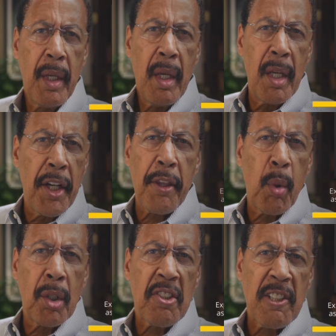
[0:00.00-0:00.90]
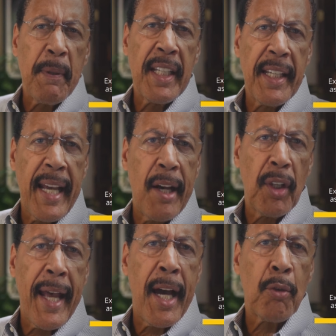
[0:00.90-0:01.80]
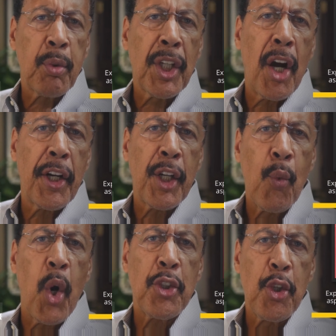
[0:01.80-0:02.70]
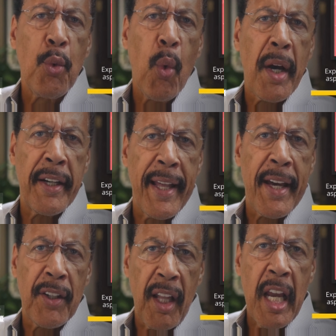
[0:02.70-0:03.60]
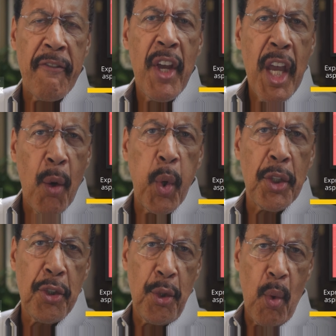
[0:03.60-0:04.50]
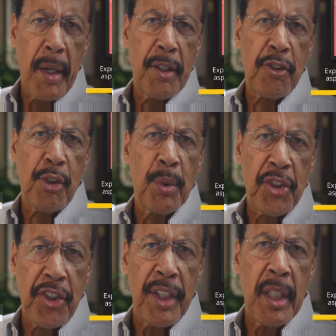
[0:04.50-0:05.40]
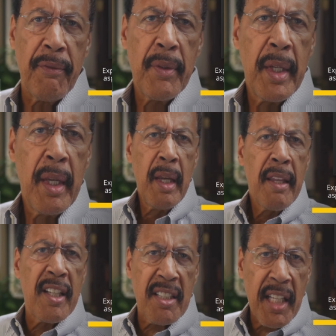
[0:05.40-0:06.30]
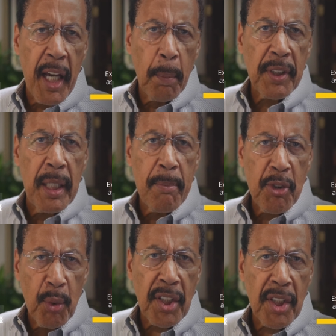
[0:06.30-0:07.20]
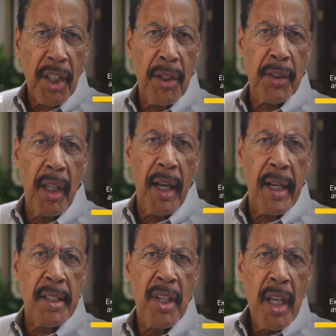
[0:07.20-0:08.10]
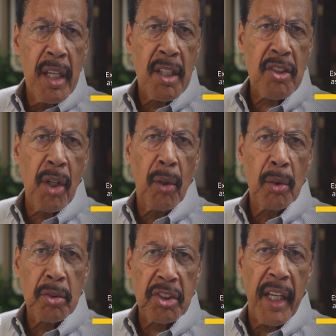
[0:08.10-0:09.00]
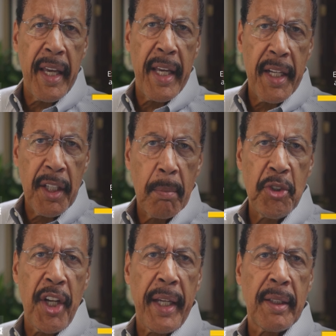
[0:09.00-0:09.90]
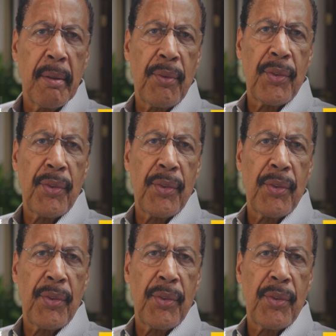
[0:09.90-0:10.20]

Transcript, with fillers: In other words, speaking out loud regarding what you wanted out of life and what you wanted to achieve. This helped him to internalize his goals and objectives.